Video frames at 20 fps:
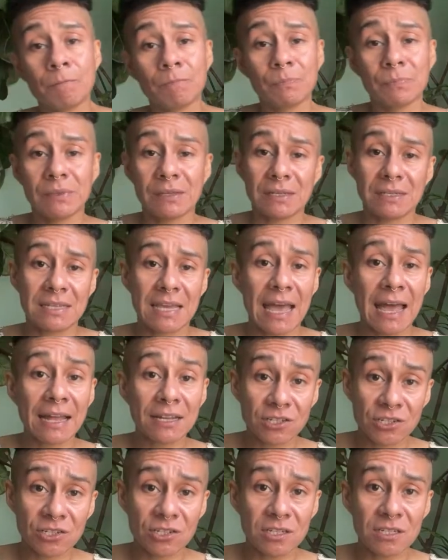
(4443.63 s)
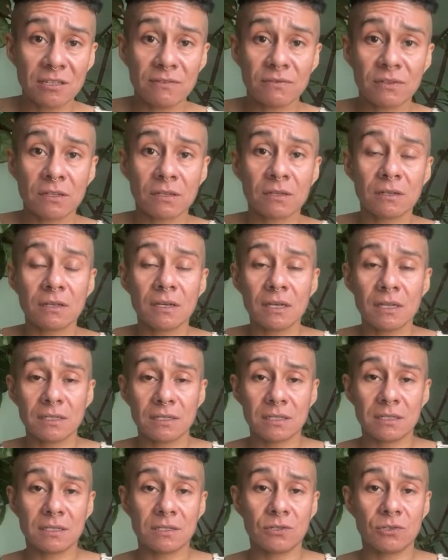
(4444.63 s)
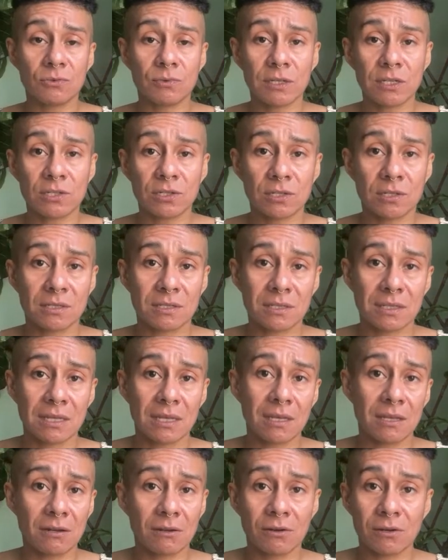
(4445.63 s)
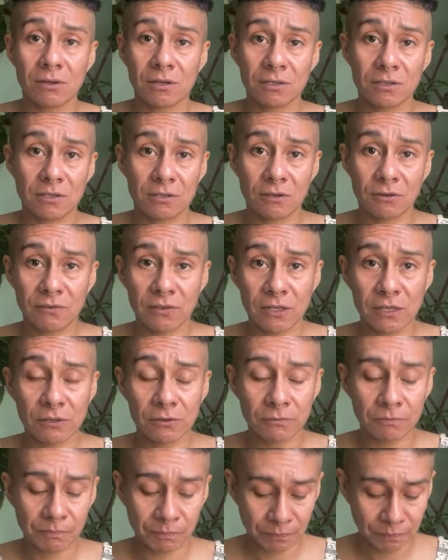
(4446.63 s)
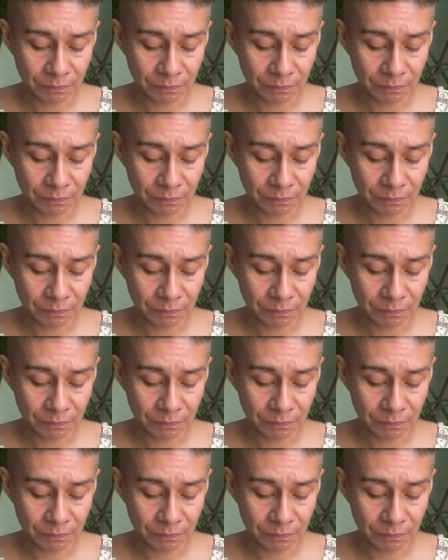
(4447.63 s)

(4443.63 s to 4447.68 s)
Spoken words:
and attached even to situations that are not serving you,